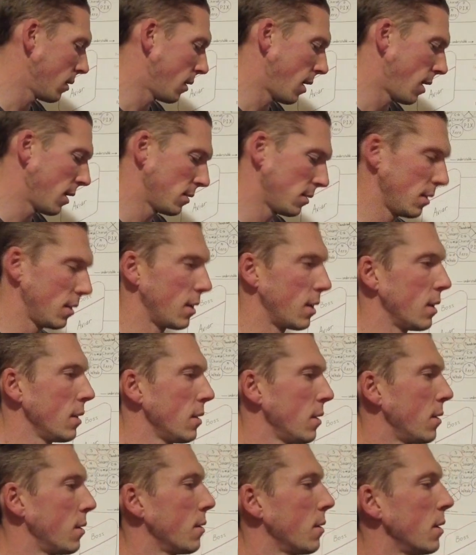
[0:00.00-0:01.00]
last thing in
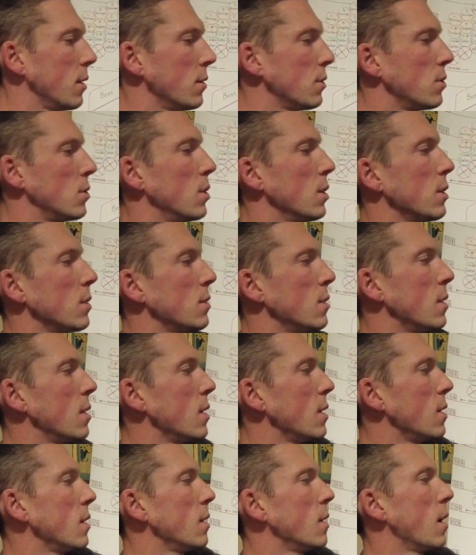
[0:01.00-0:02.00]
here is just
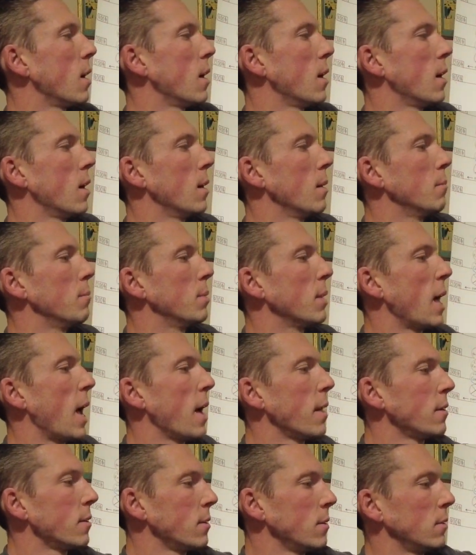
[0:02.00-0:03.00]
the
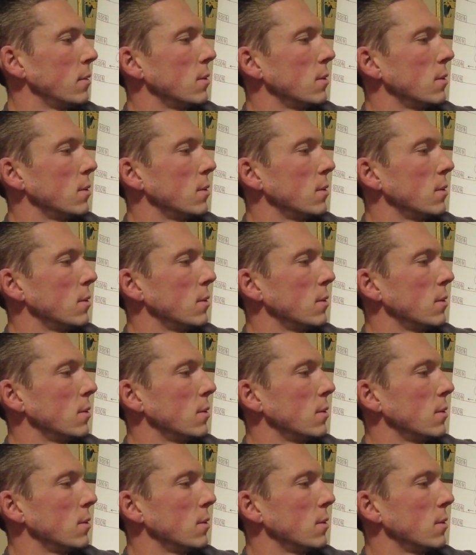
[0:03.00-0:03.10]
bladder.